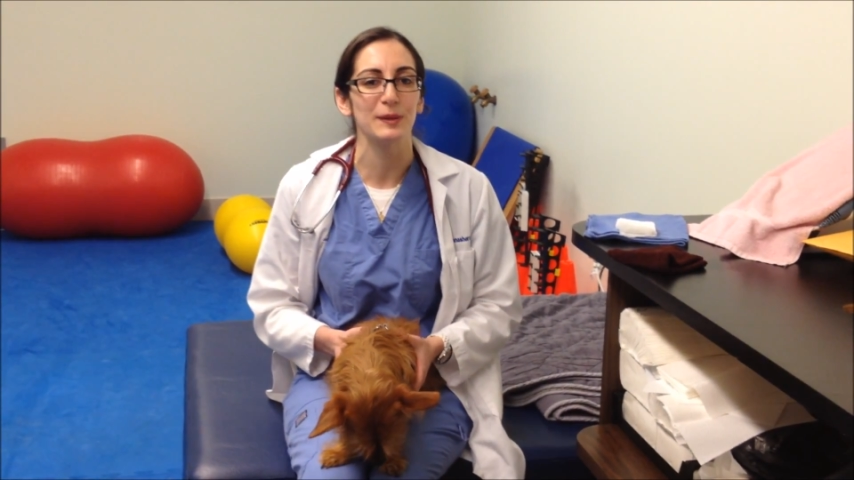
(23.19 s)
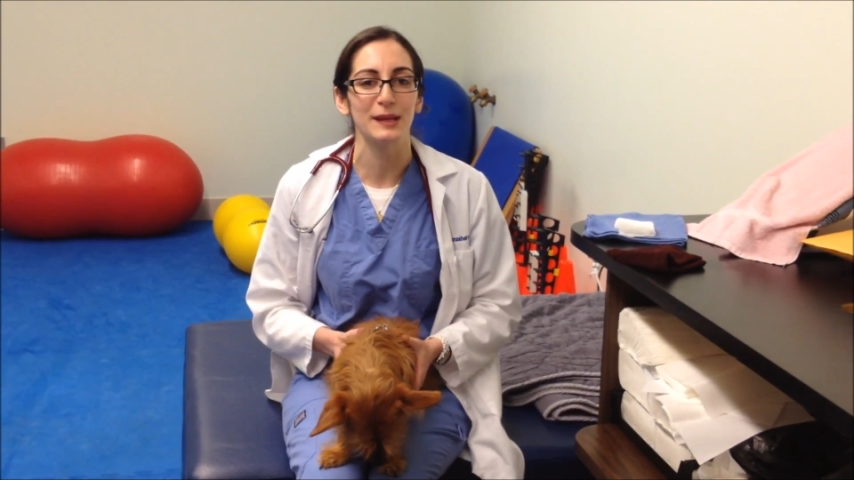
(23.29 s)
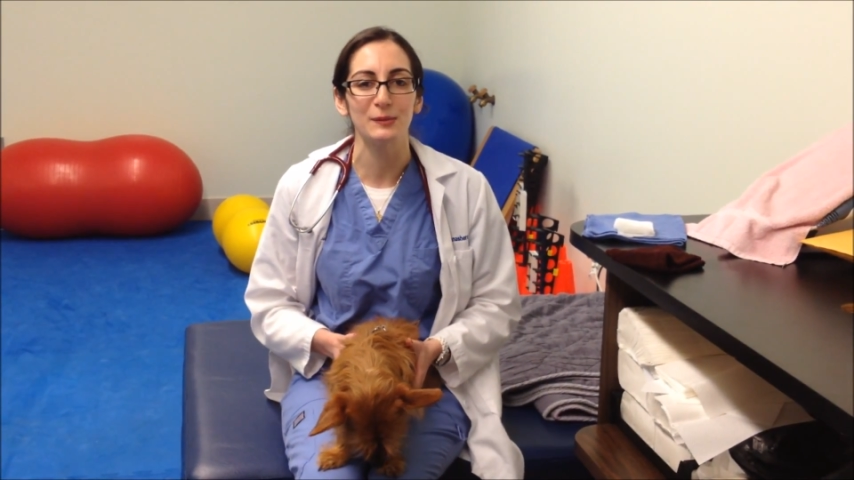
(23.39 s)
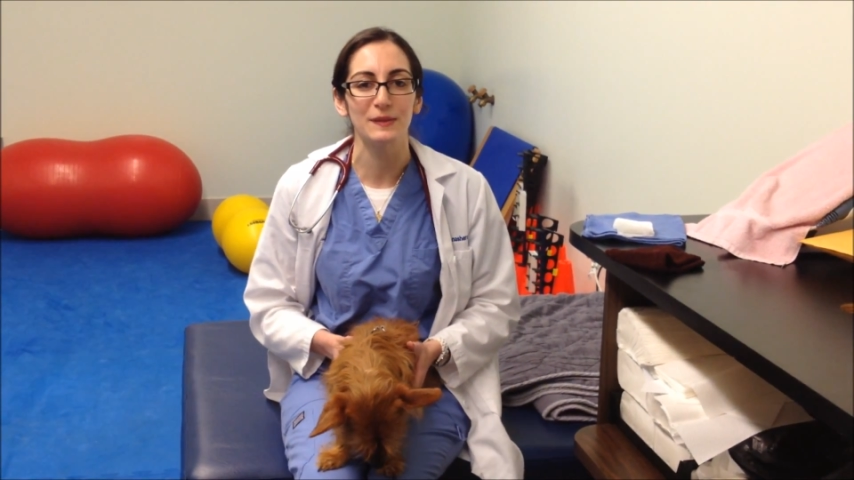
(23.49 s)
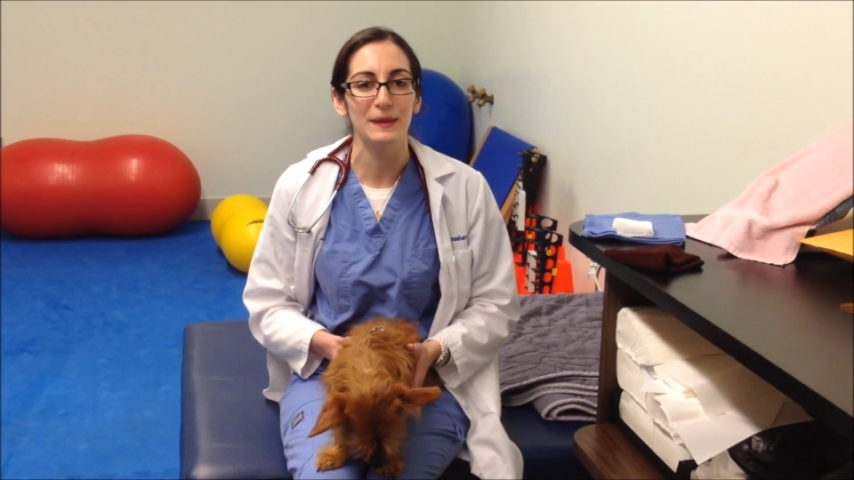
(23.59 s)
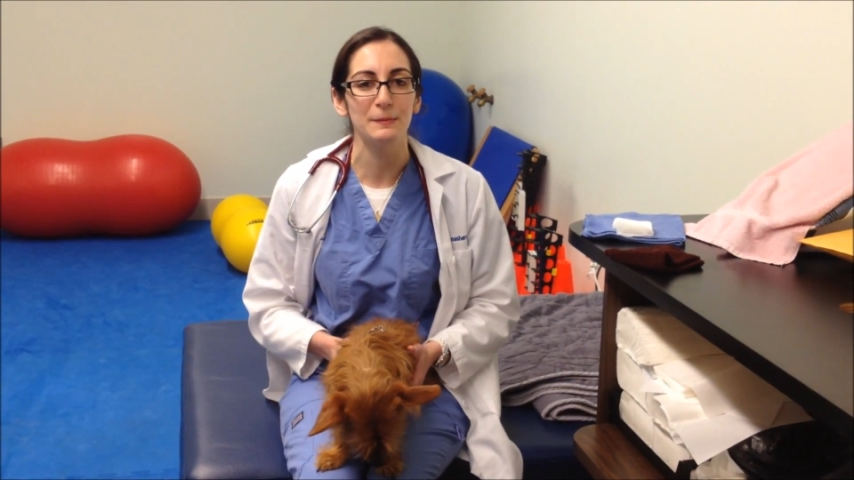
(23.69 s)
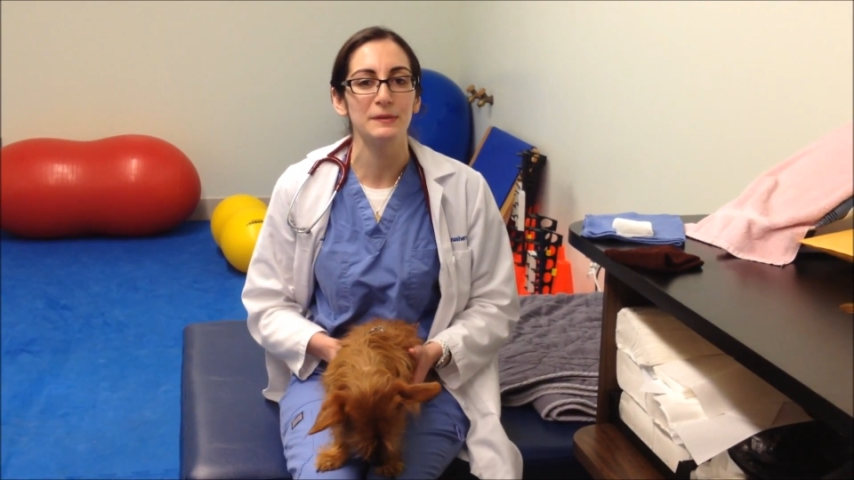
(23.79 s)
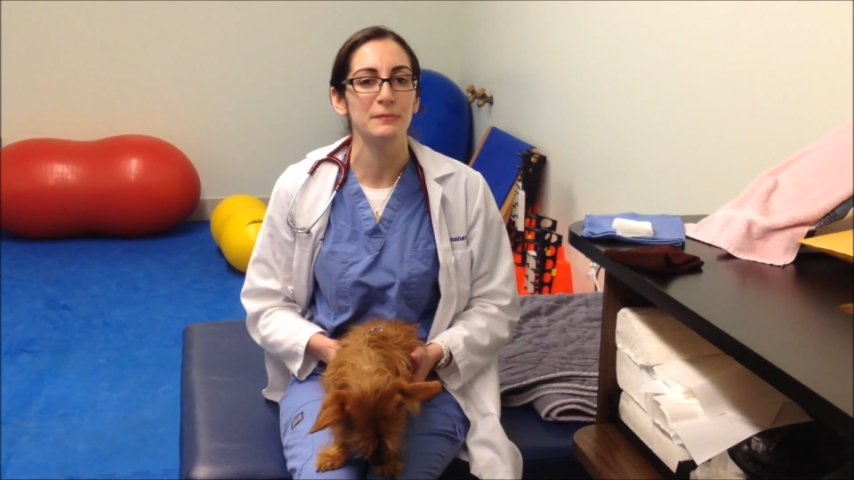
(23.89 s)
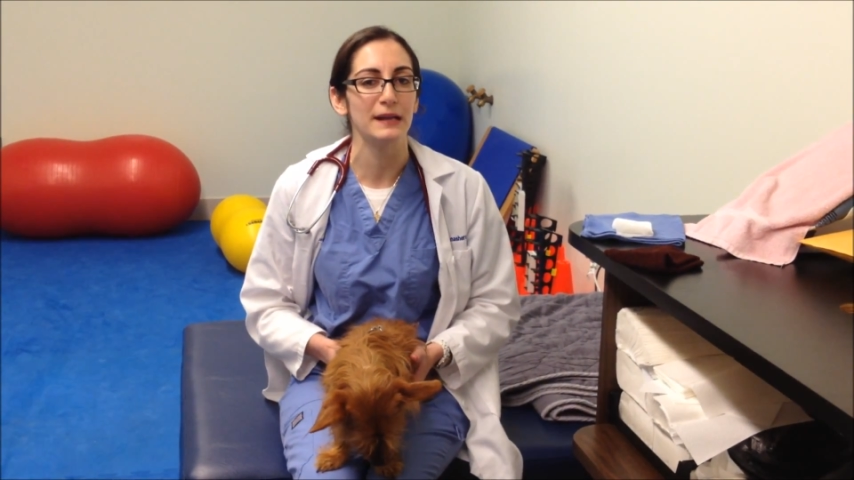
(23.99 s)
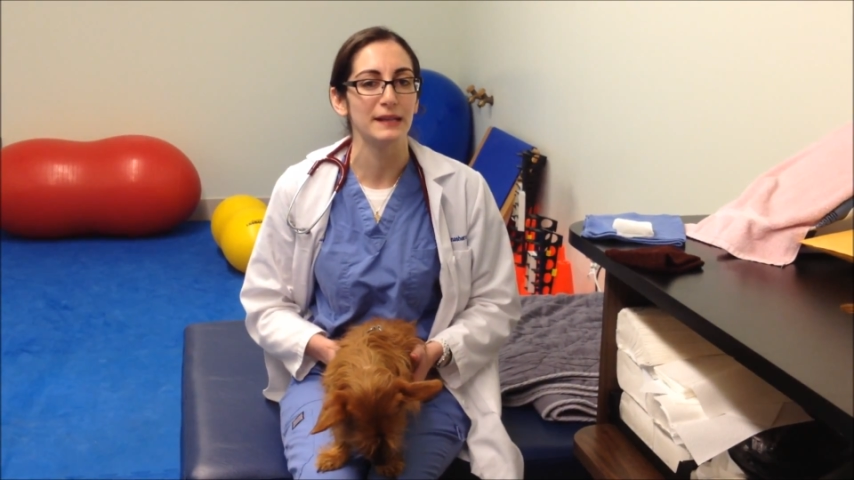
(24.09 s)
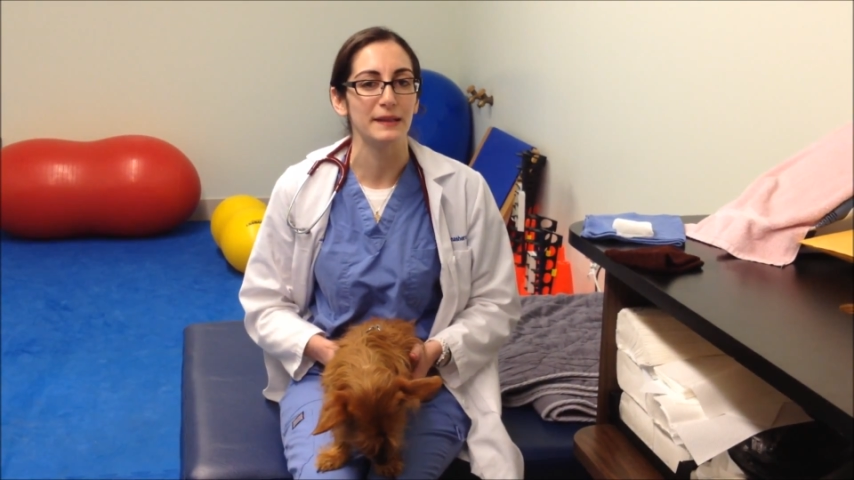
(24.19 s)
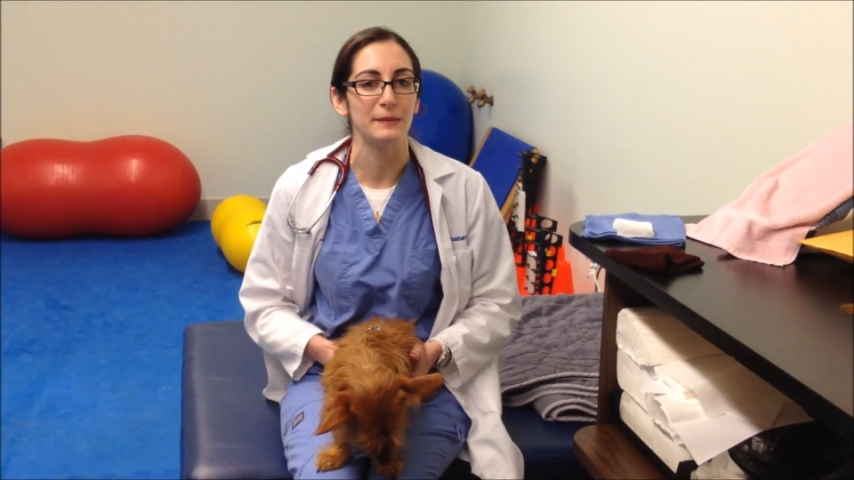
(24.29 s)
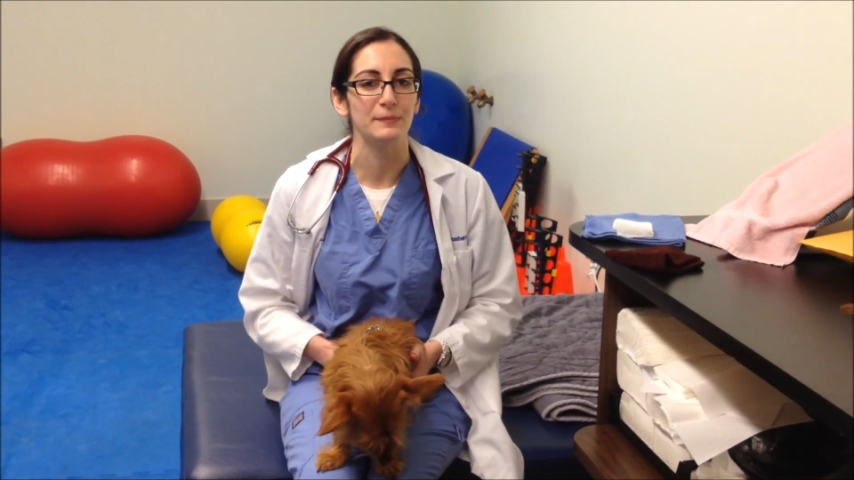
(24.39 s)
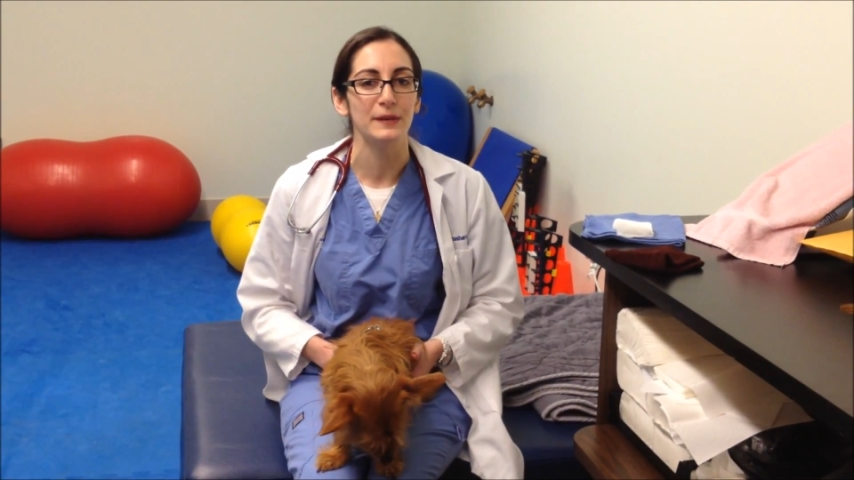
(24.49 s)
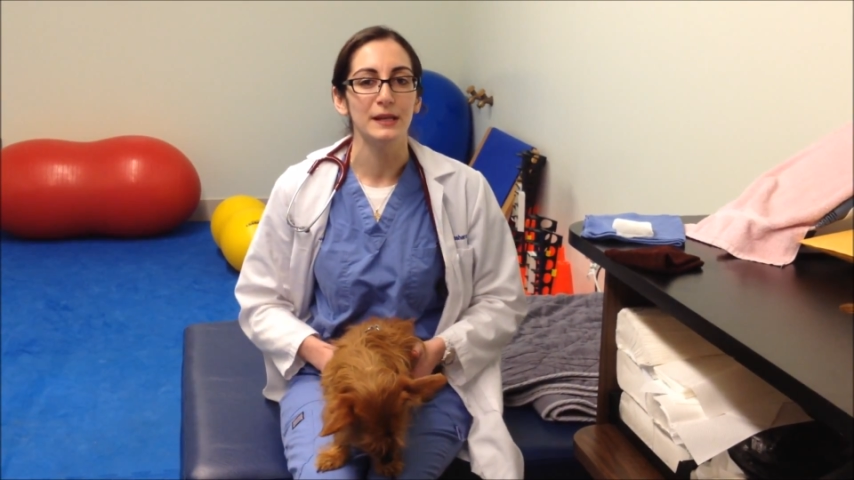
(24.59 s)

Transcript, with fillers: playing with them and biting them.